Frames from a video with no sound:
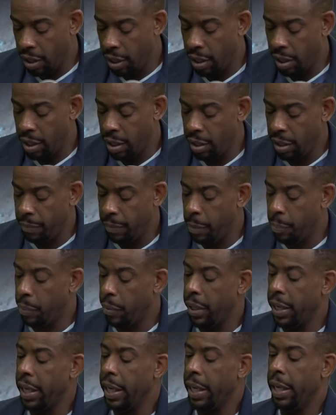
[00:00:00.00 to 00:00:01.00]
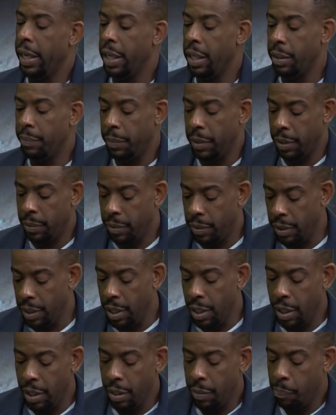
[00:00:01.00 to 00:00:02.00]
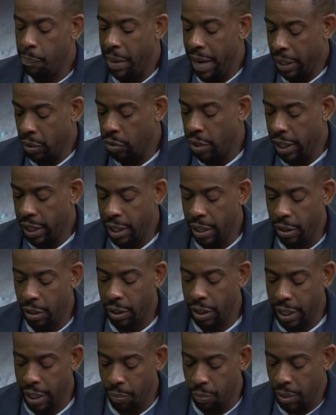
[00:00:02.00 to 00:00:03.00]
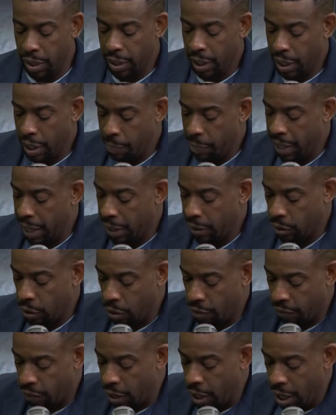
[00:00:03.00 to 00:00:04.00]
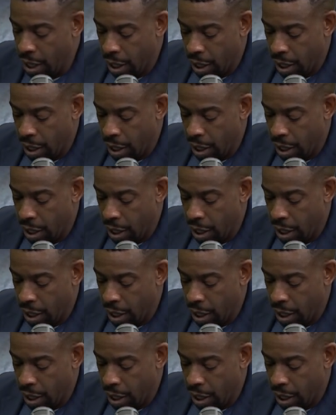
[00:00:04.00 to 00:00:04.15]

Uh, let me bring in. Let me backtrack here. Get one that I passed over.